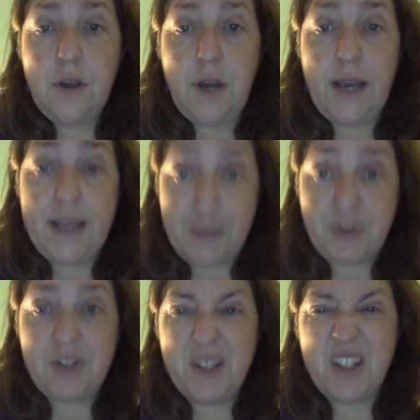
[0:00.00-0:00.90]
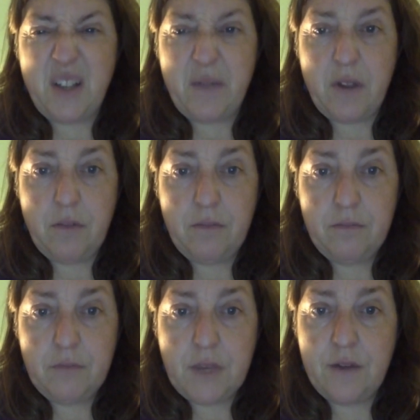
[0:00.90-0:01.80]
I kept it to myself, though,
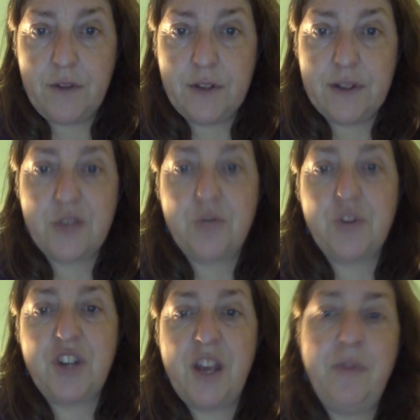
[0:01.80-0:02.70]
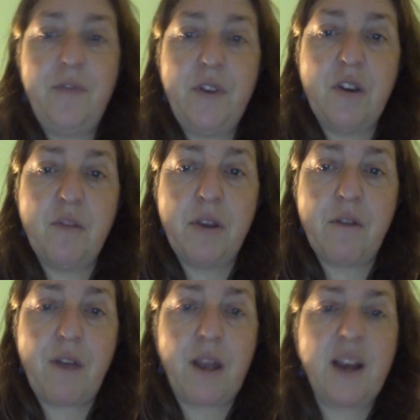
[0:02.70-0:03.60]
out of intellectual shame and fear of being
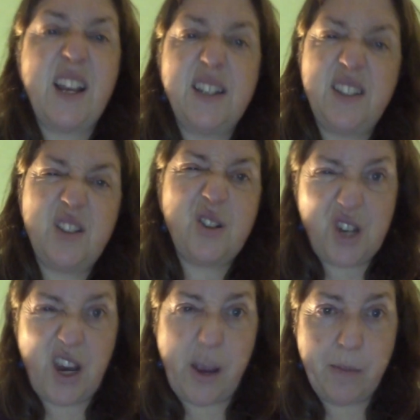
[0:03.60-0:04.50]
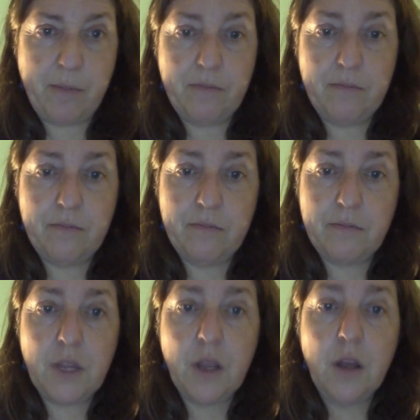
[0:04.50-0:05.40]
recognized as a sham.
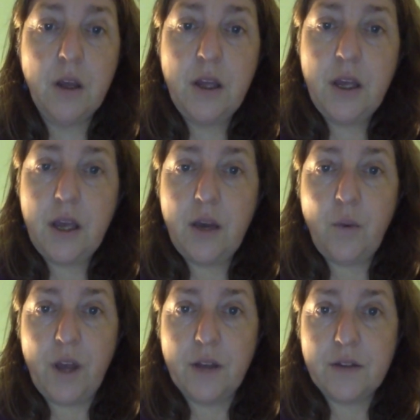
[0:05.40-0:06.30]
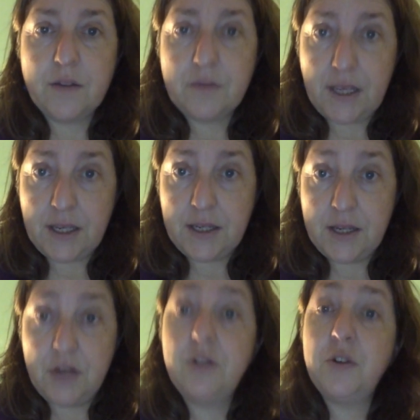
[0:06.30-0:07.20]
At Wells, I
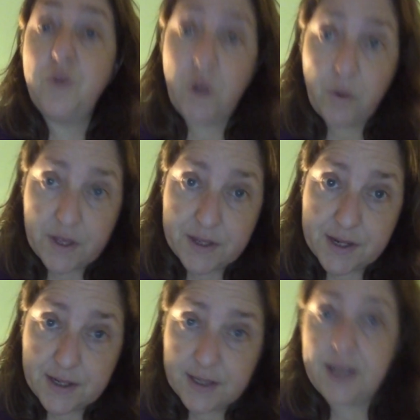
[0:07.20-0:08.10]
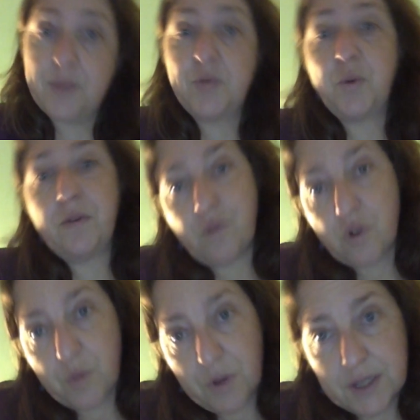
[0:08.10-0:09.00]
continued to do well with essay exams, with
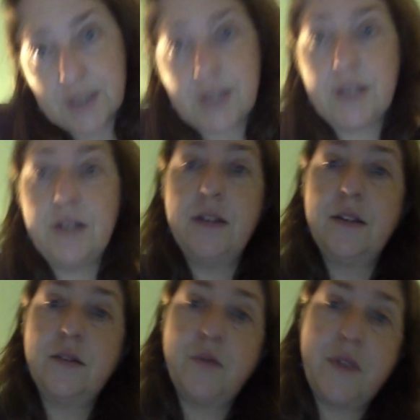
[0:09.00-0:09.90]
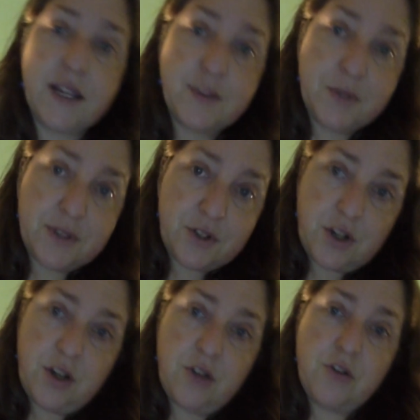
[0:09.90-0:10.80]
formal essays, with an
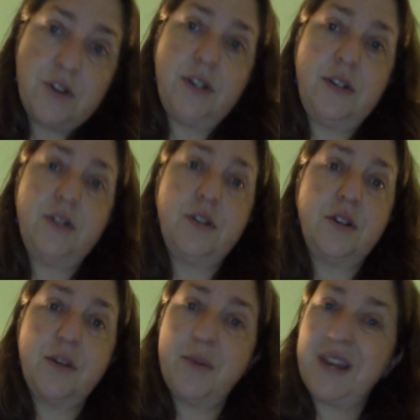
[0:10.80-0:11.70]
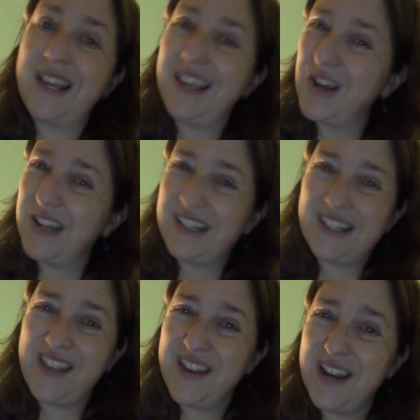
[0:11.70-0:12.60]
exposition course I took, but I cannot
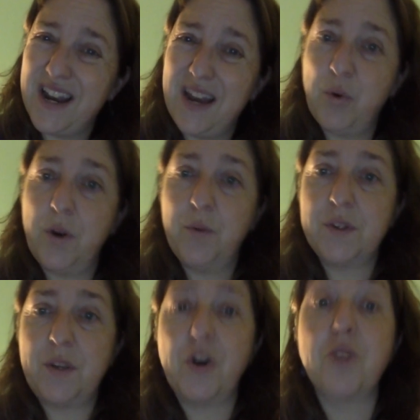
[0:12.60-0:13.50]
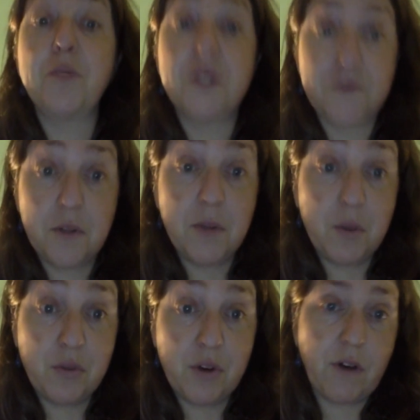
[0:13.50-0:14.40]
say that at any point was I purposeful in my
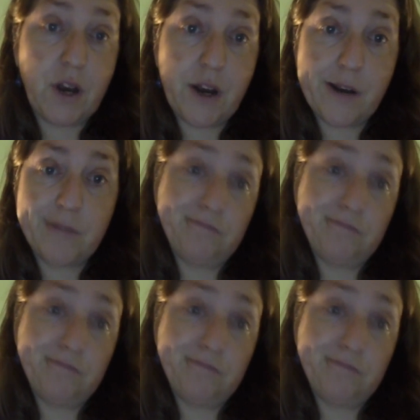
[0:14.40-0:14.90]
pre-writing.